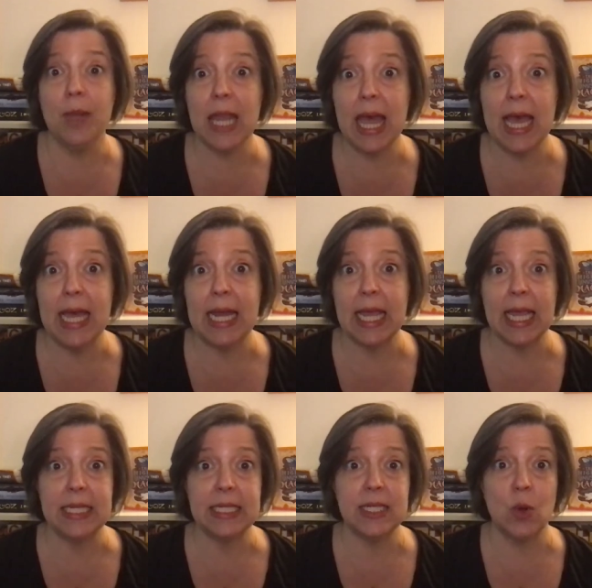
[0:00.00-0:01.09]
bled
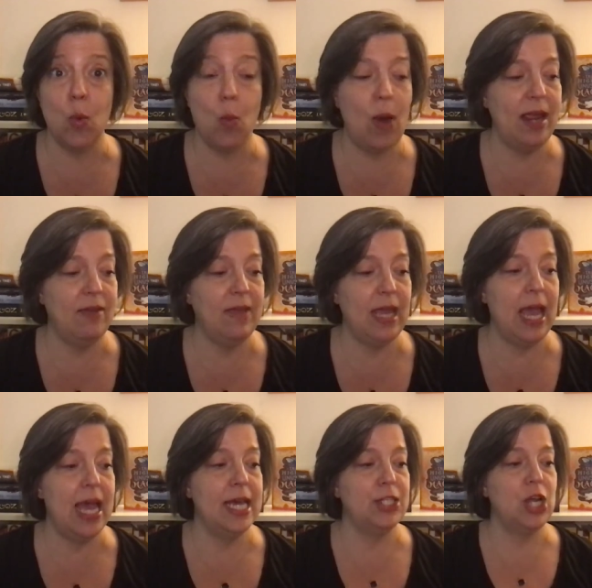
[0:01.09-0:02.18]
against the wavy
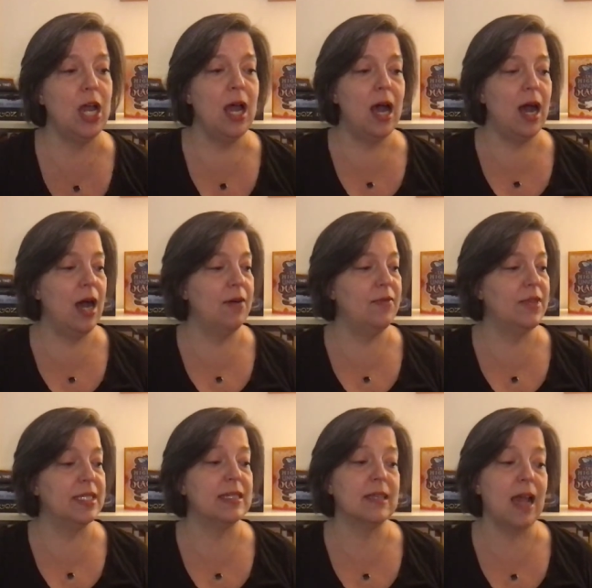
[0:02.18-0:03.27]
edge of the
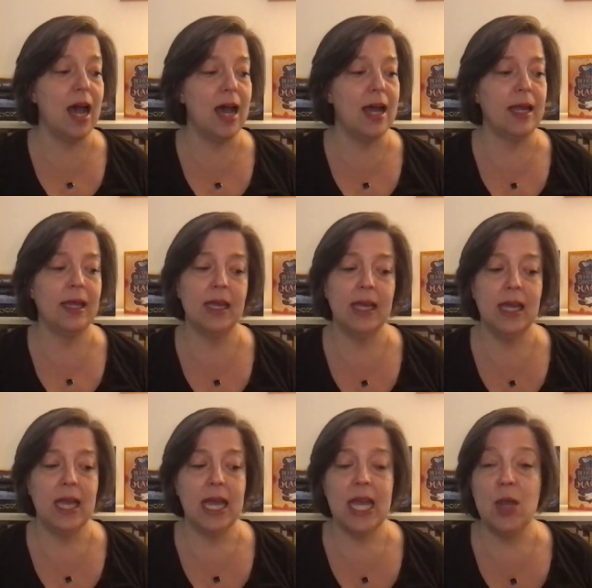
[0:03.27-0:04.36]
sky.
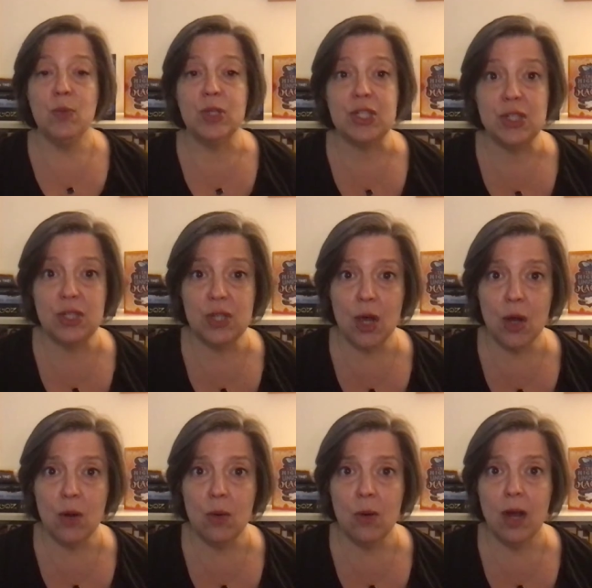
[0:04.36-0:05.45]
It was
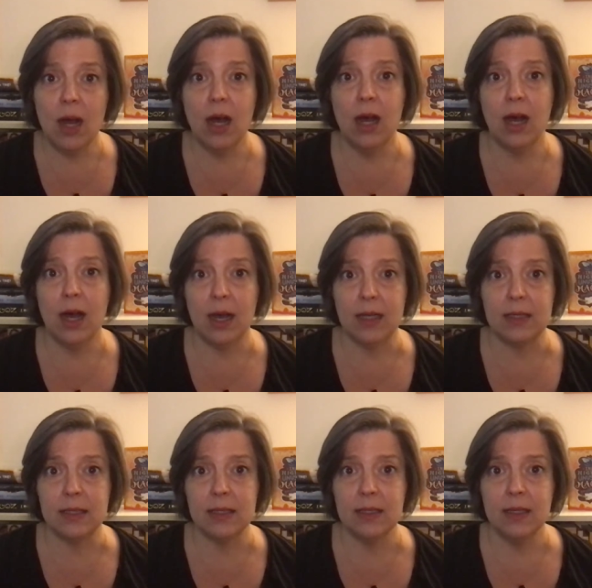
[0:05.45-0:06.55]
so
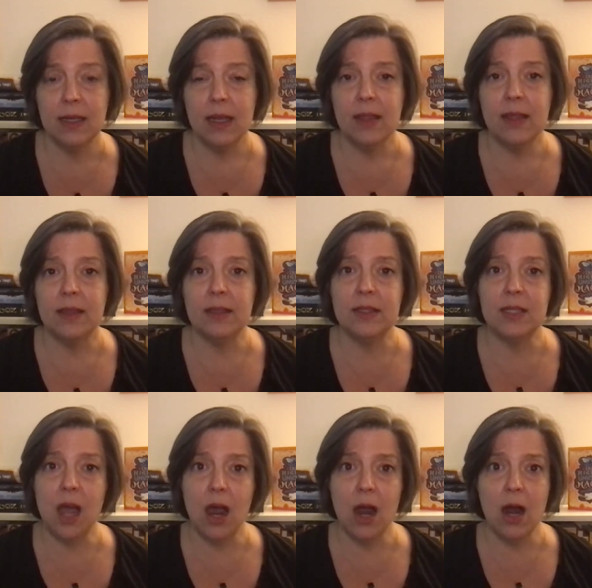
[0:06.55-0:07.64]
hot that the
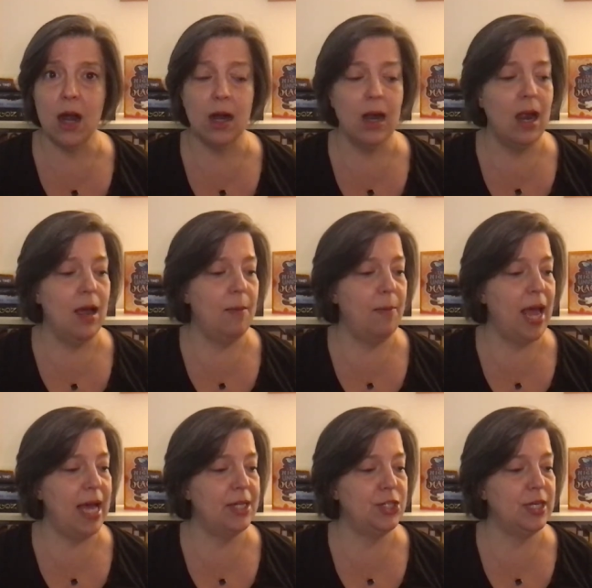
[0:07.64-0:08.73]
tar
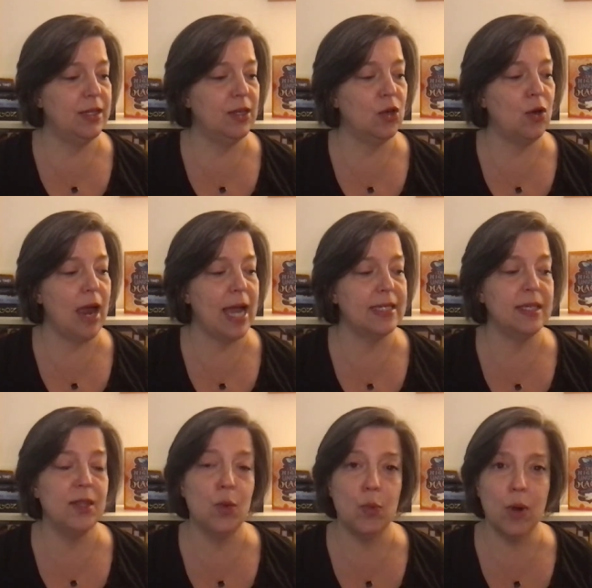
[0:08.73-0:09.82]
patching the cracks
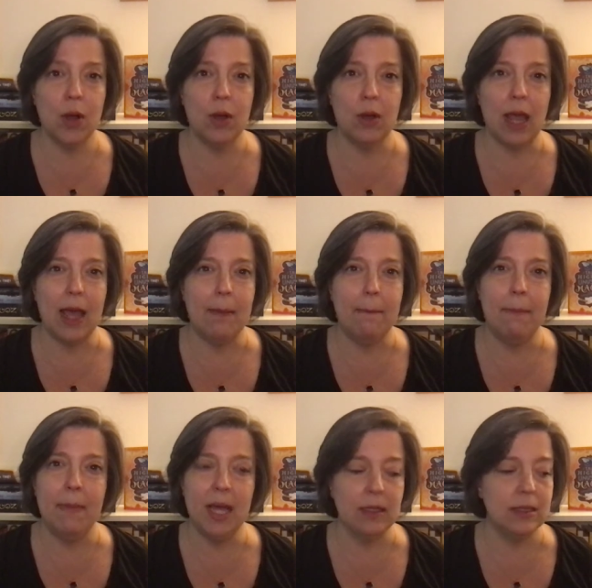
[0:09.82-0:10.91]
in the road had
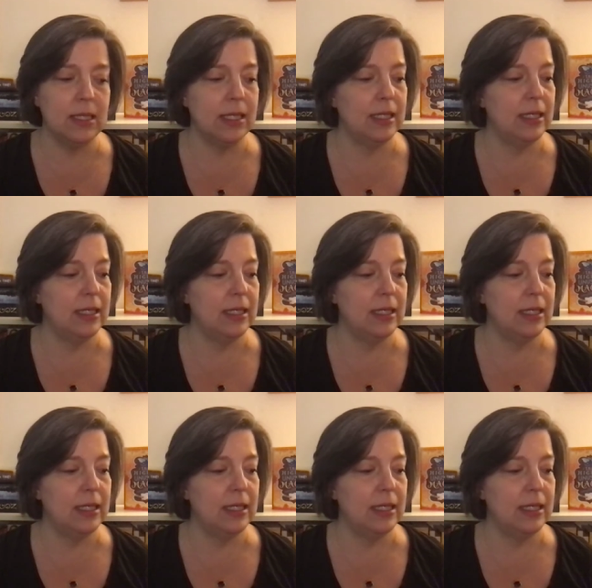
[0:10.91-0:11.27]
melted